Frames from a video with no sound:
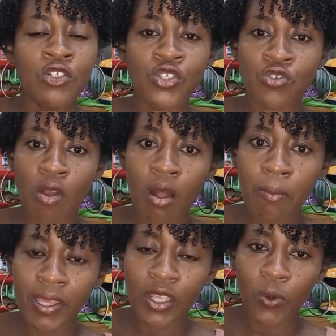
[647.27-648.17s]

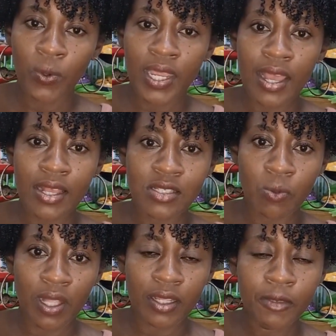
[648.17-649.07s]
strong body odor as
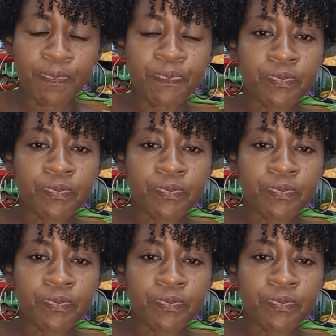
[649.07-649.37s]
well.